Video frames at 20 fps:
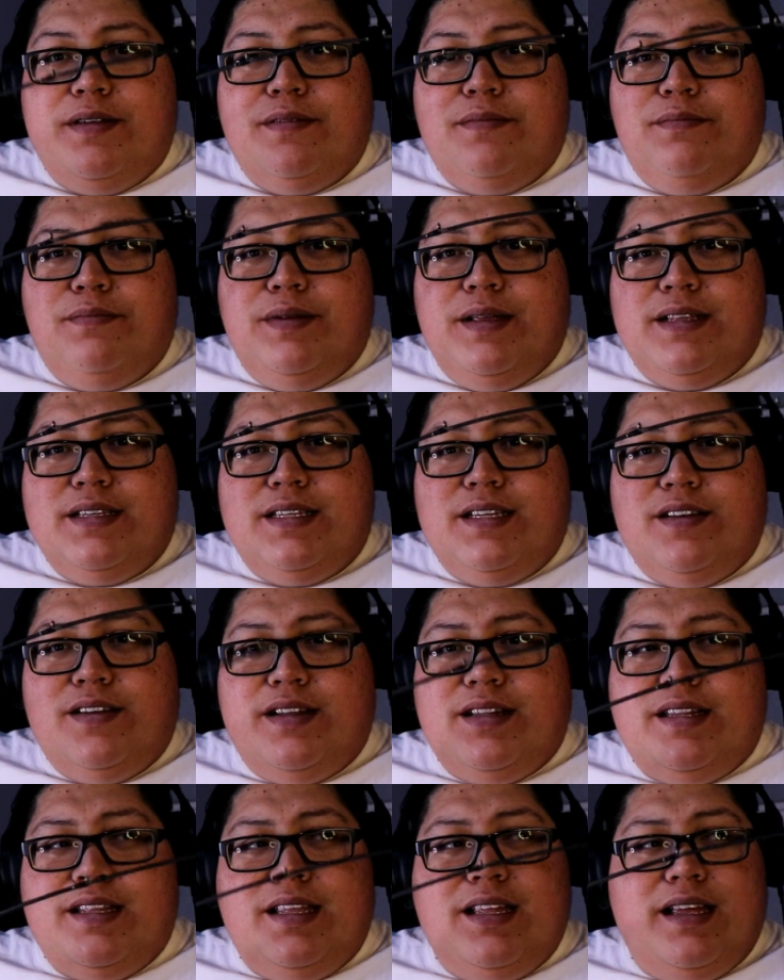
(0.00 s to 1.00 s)
Bends here
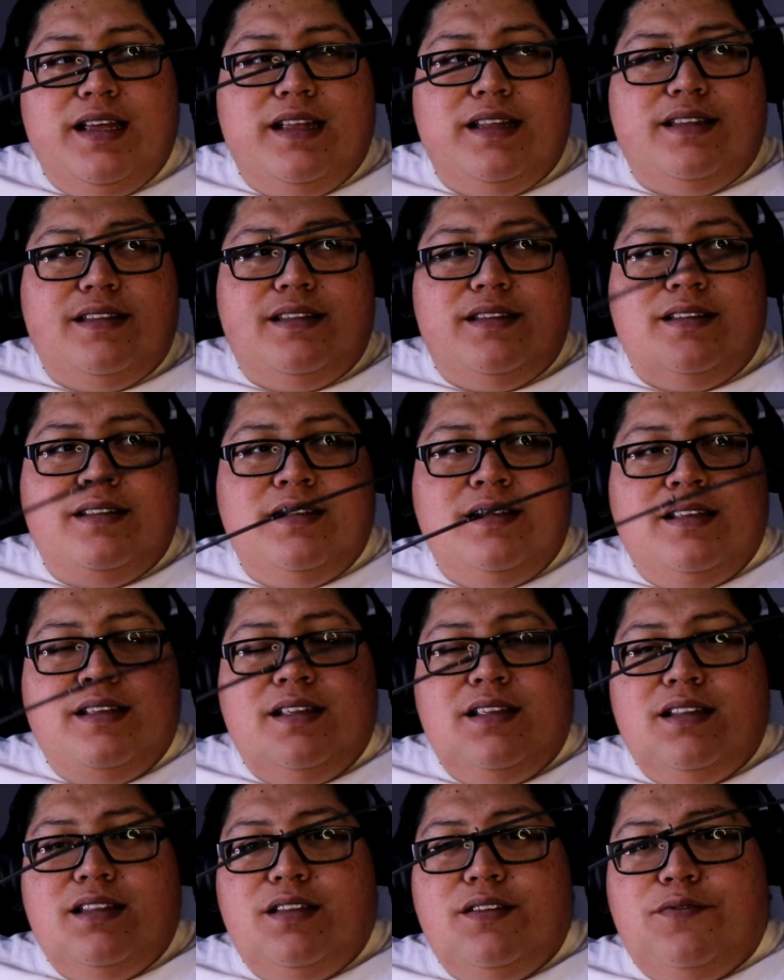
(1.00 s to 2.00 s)
at
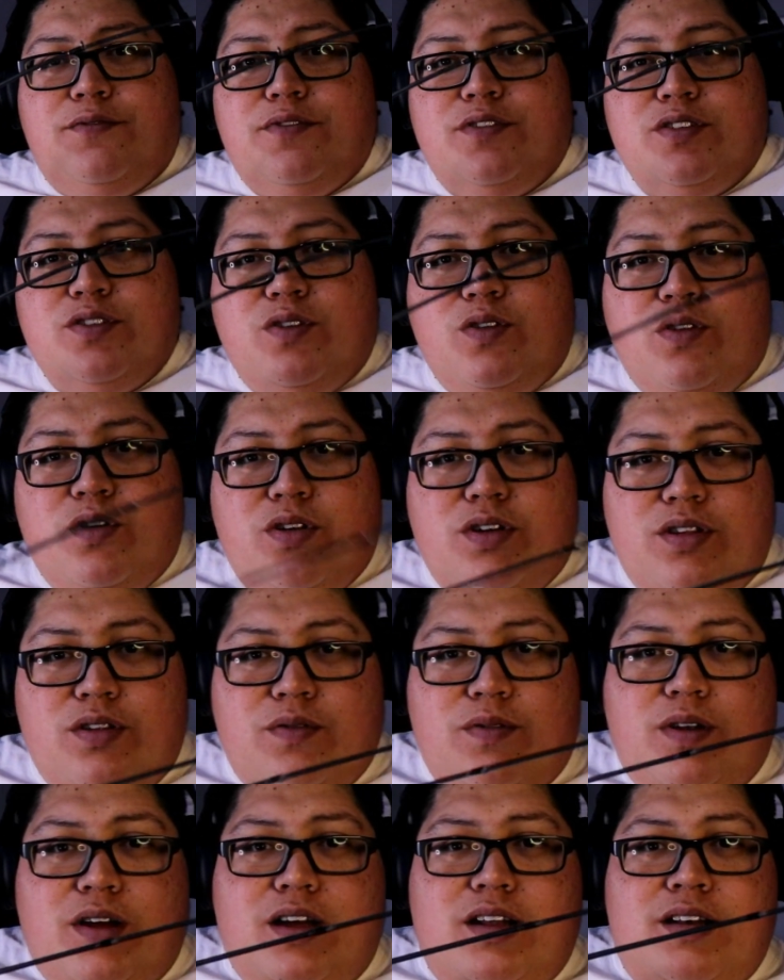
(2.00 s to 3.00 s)
the first quarter of the
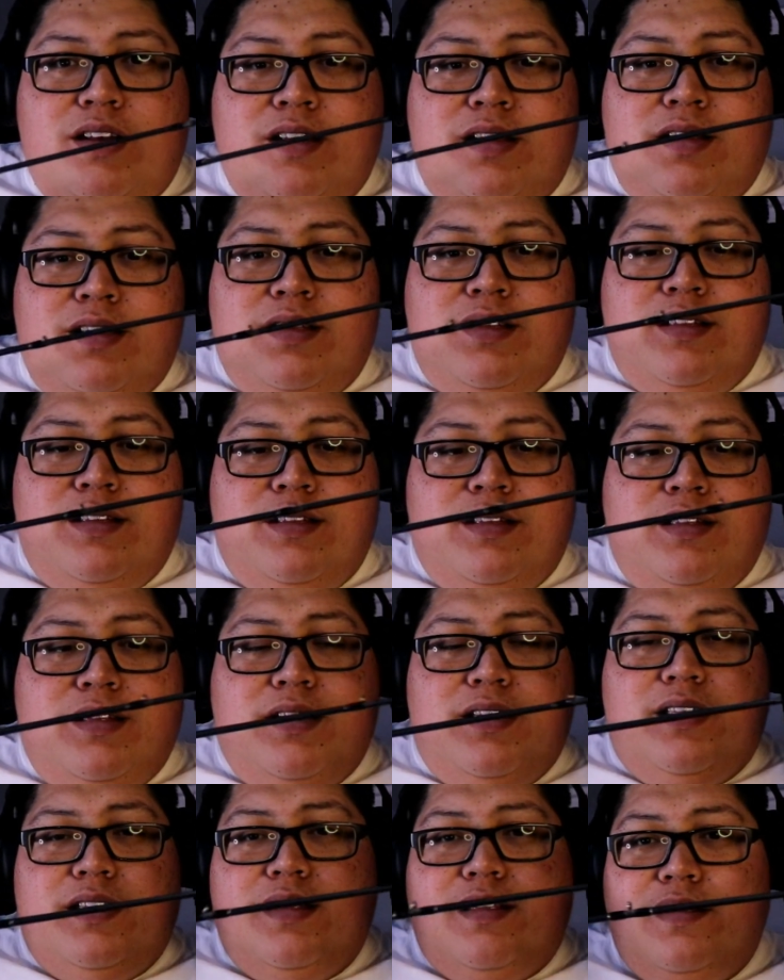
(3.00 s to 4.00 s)
rod.
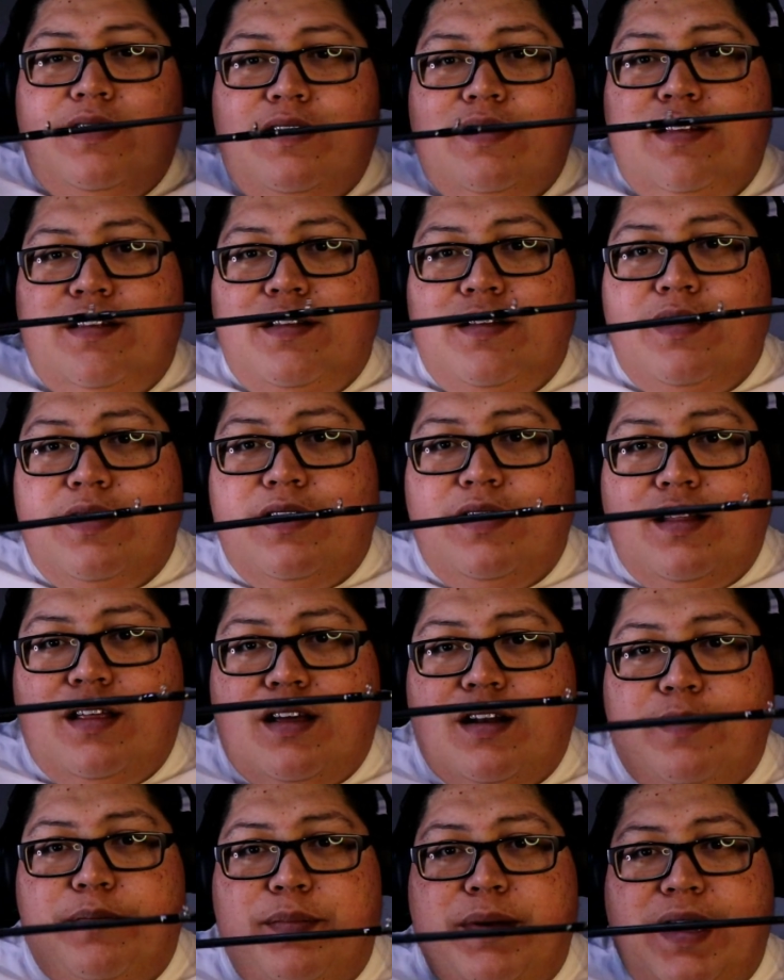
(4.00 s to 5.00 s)
A
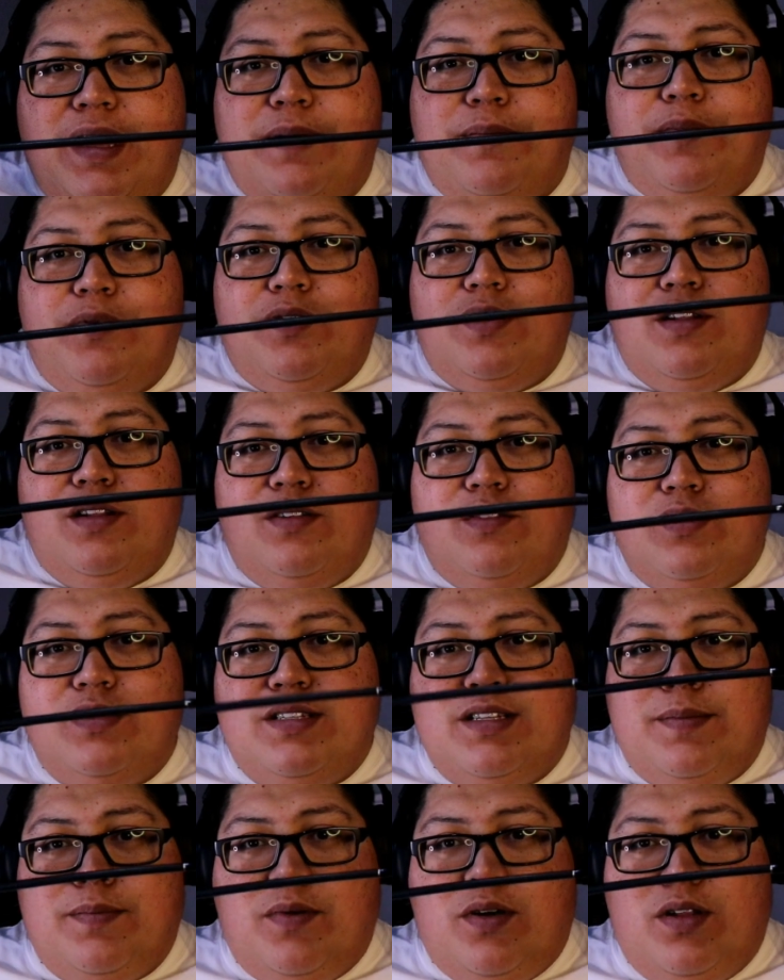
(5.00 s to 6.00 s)
lot of backbone. Loads
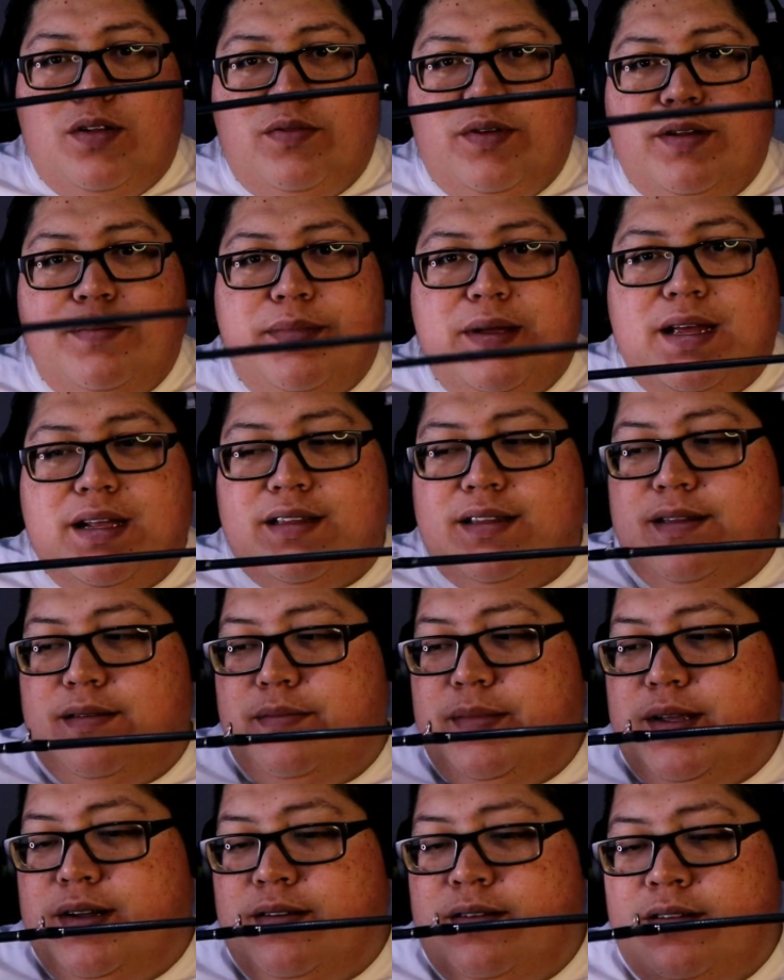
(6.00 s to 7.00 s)
up all the way back to the
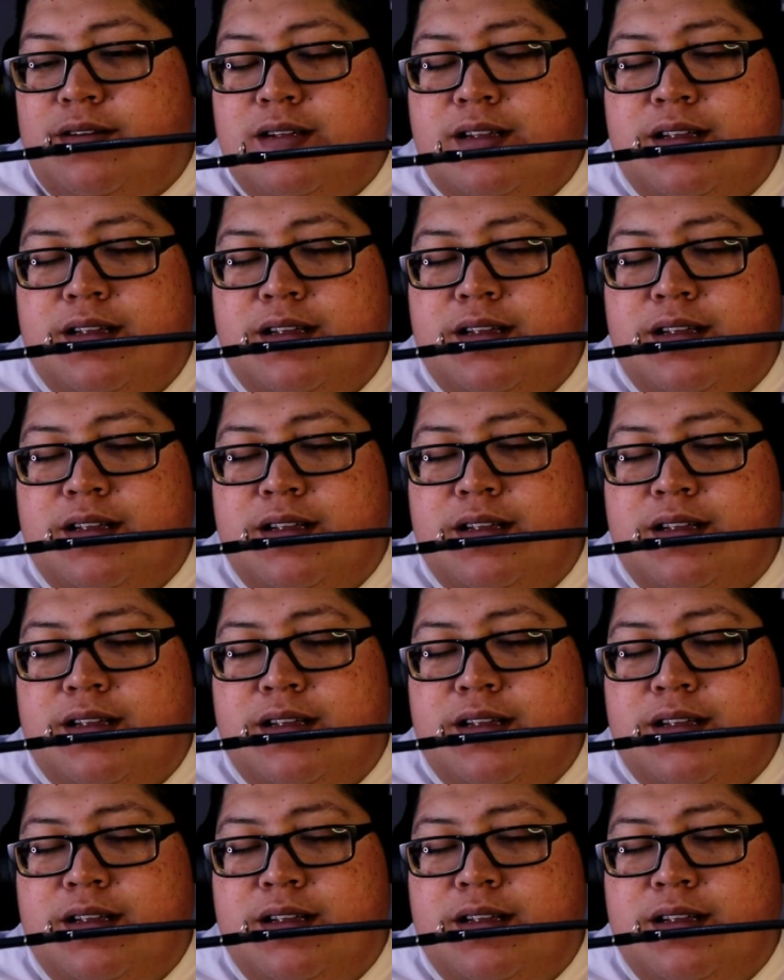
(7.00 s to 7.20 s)
middle.